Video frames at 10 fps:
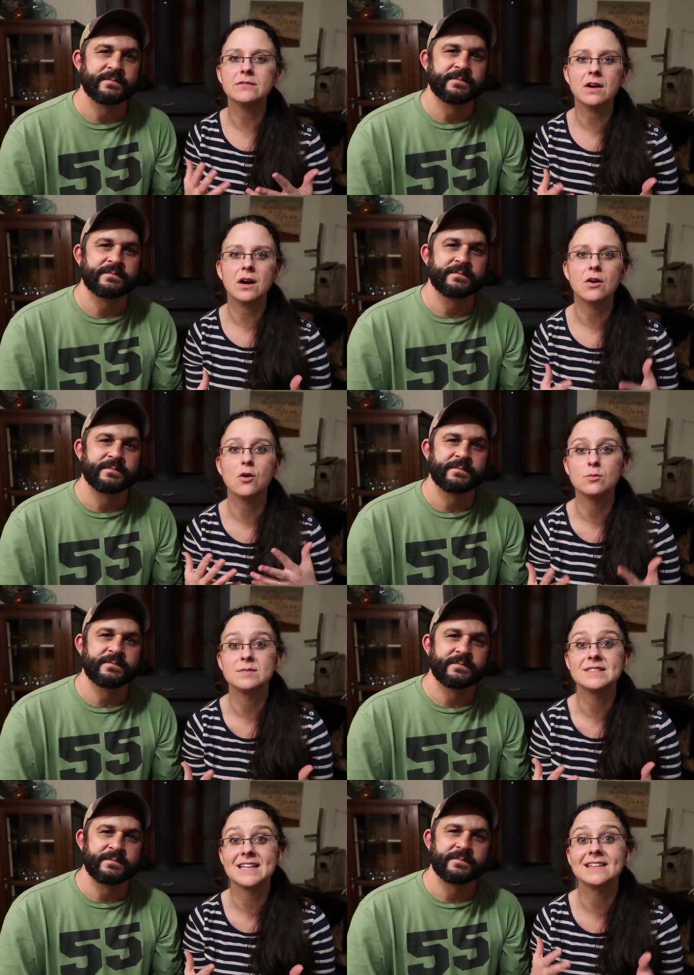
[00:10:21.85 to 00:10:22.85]
Speaker 1: of our
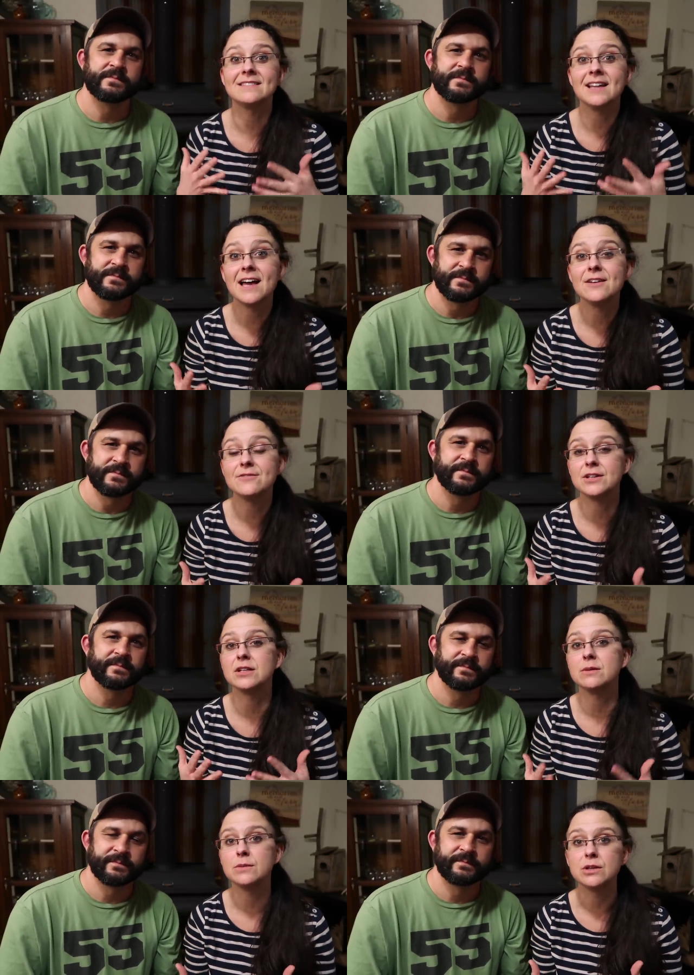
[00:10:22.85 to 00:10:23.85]
homestead life
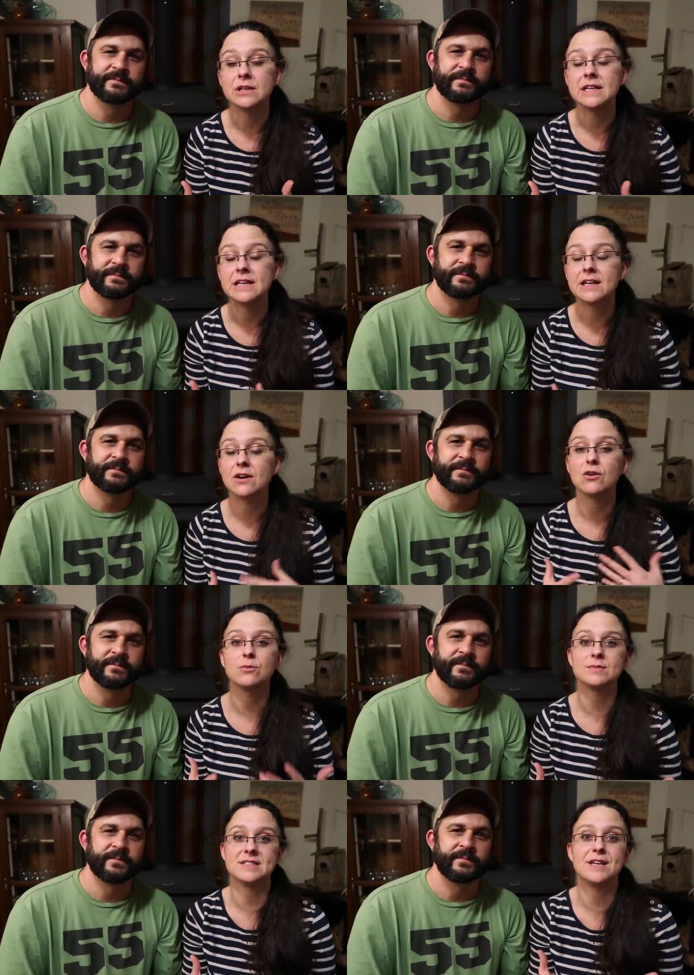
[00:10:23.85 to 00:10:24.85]
and community and our
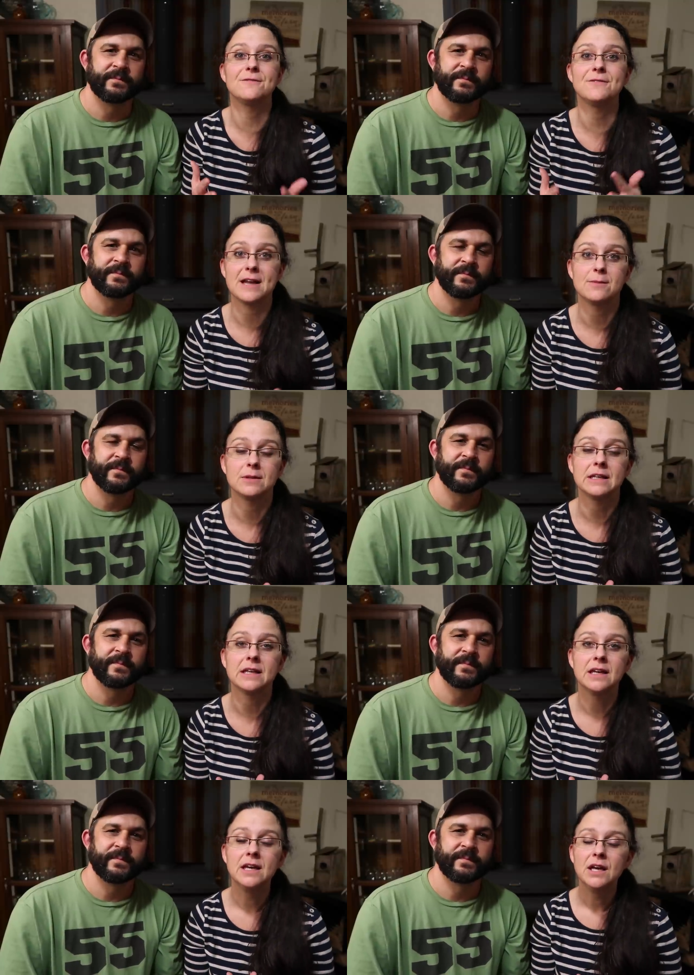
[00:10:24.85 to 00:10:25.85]
homestead
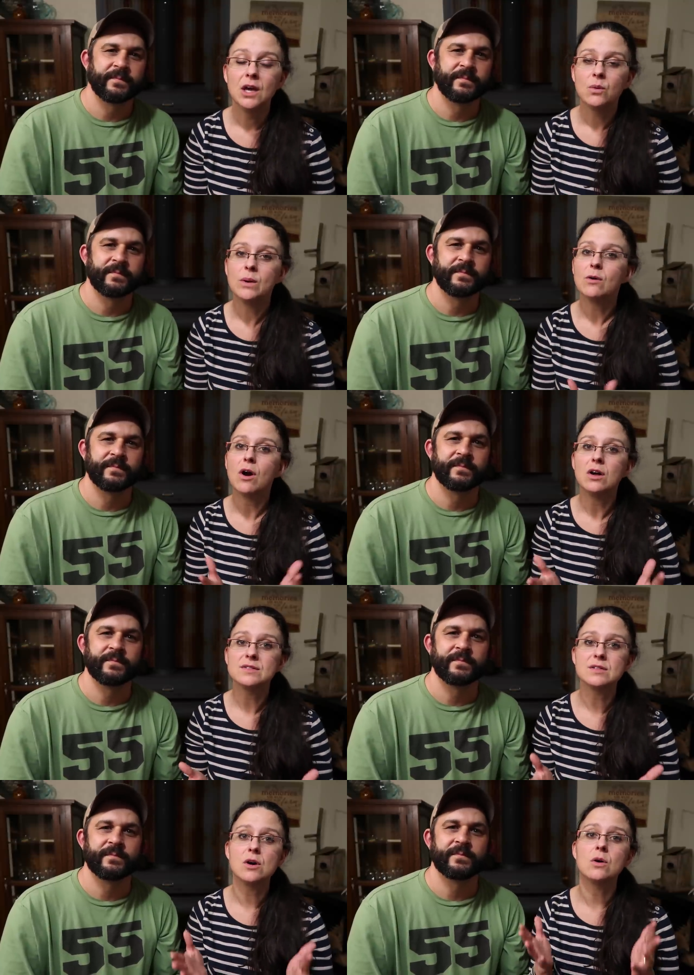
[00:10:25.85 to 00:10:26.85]
family. We were
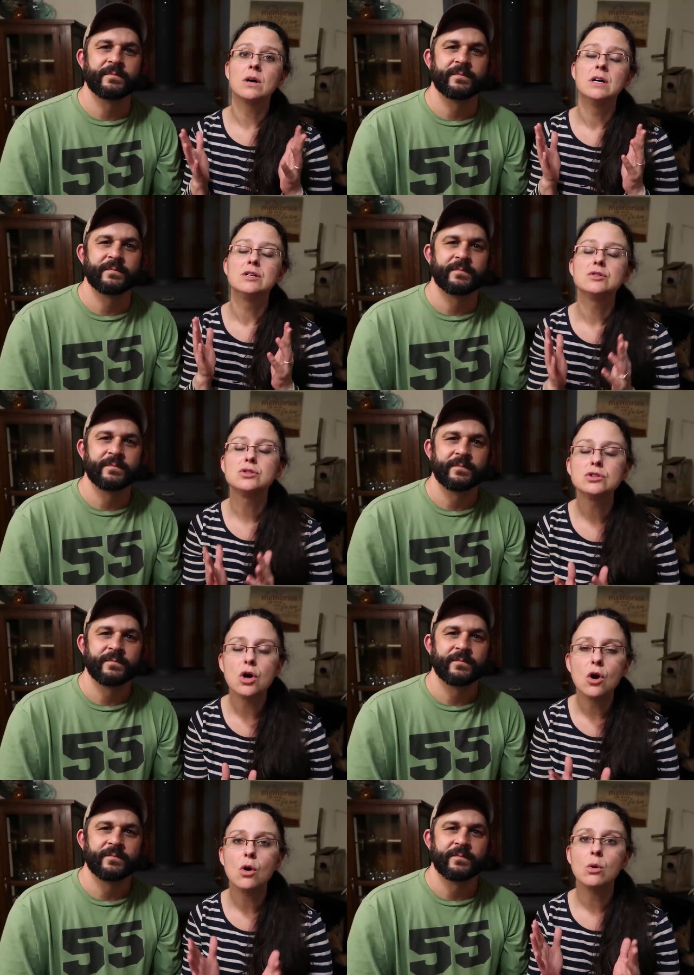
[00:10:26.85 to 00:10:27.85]
also
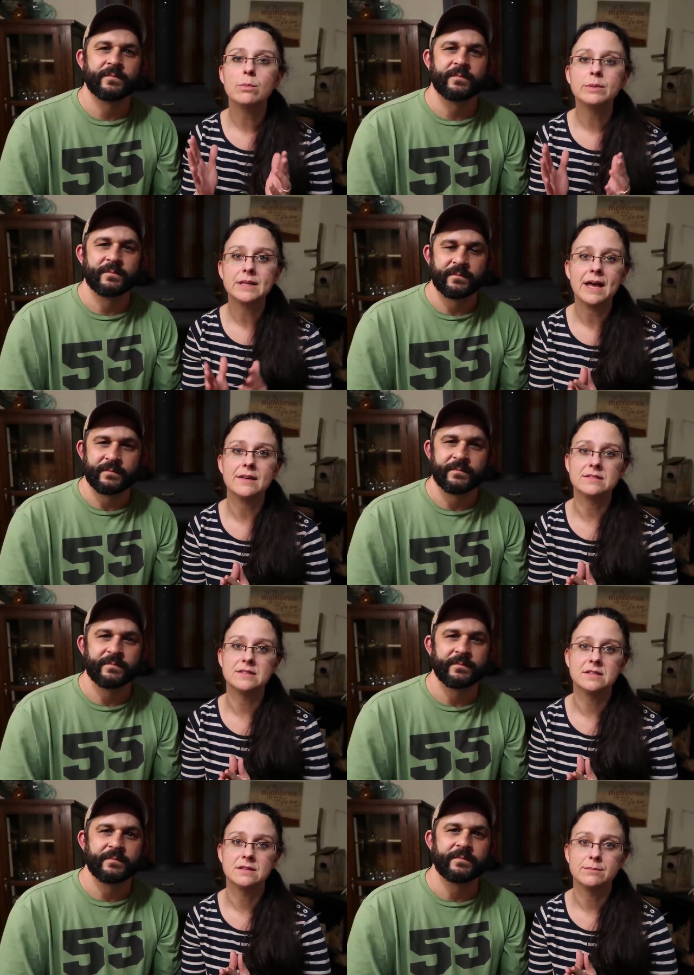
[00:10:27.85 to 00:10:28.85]
so
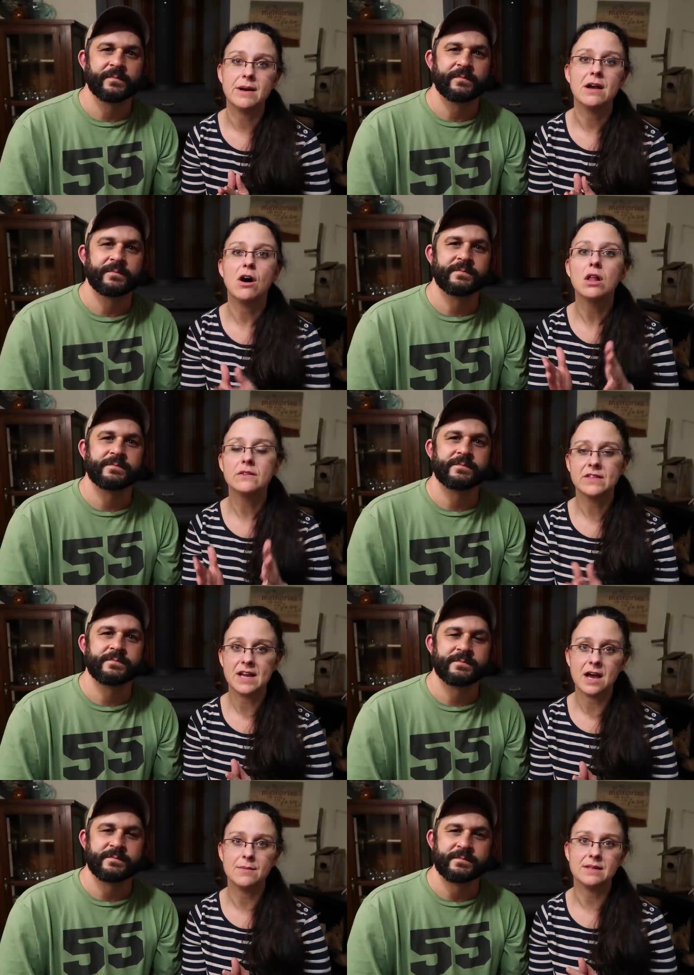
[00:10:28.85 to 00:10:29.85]
blessed by all of the
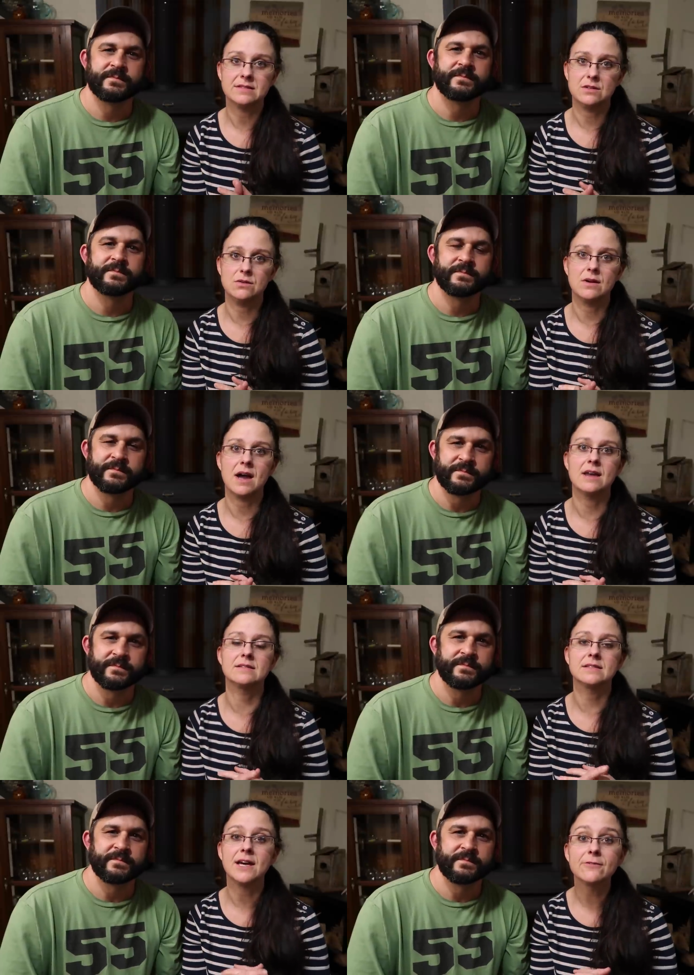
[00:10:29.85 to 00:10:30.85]
comments that you
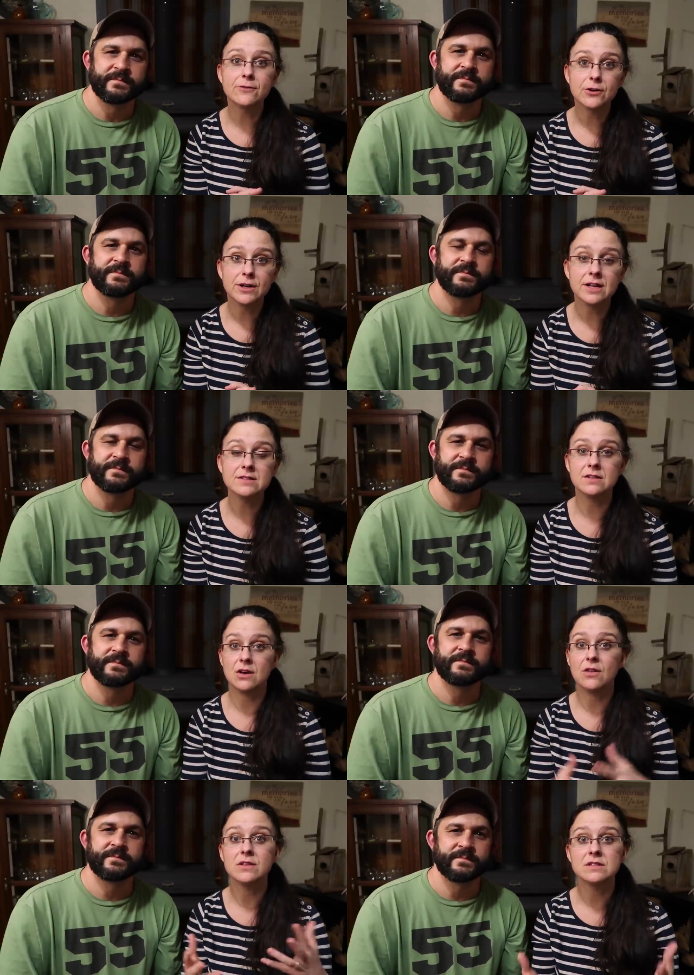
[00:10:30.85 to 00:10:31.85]
guys left for us
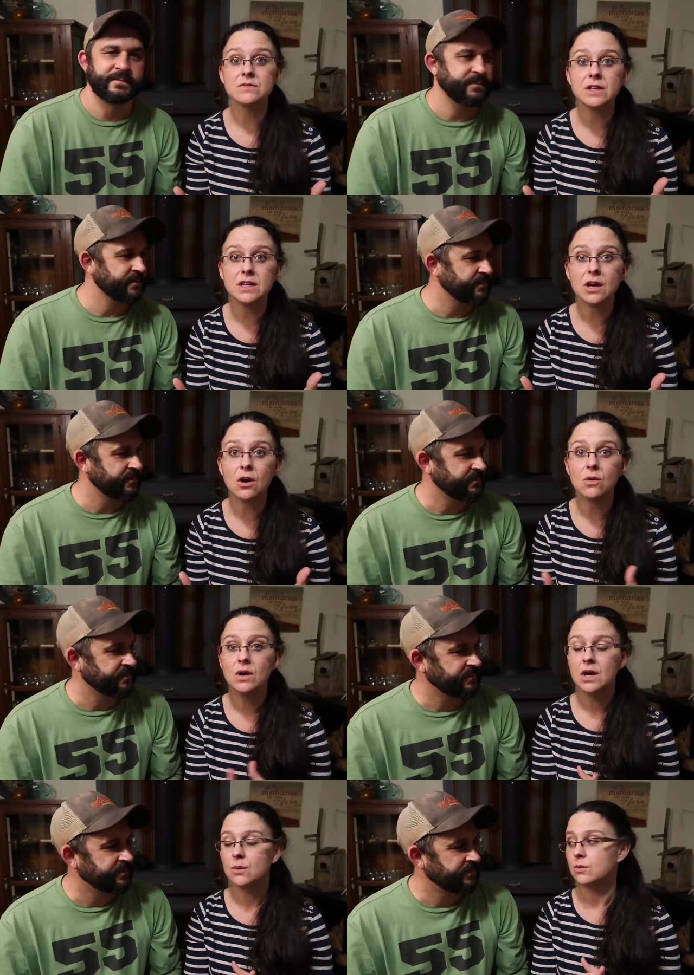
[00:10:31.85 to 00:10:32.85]
on this
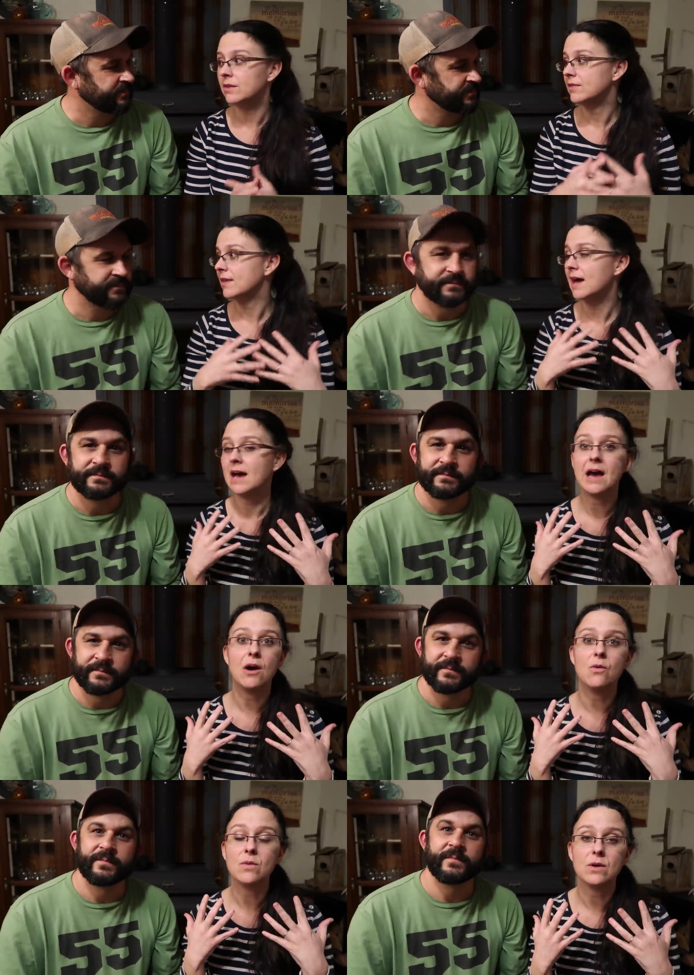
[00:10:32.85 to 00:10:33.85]
video with
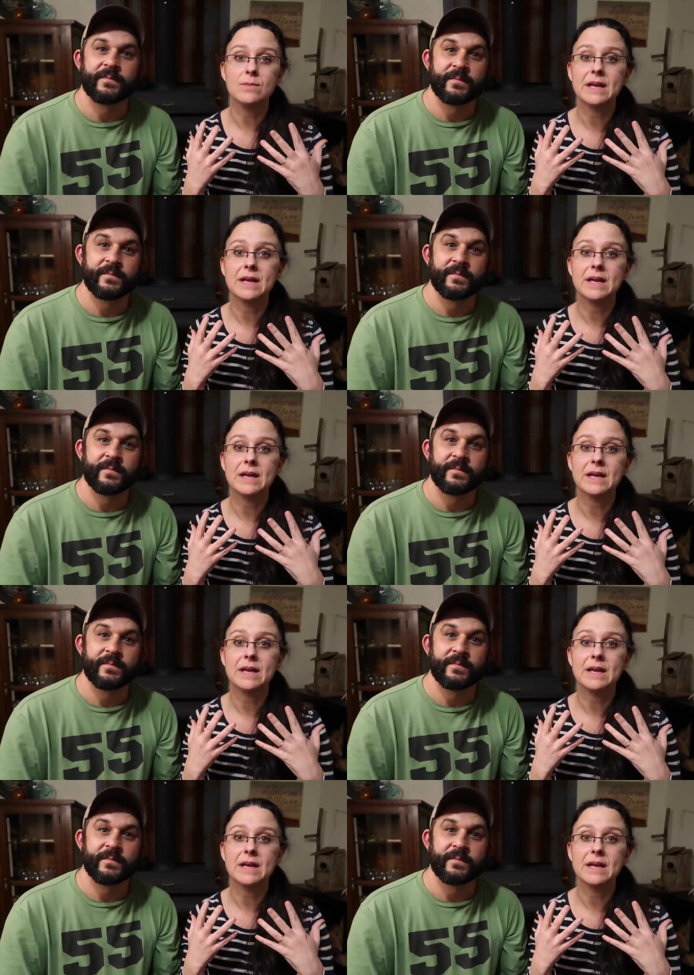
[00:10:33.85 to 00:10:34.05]
how we're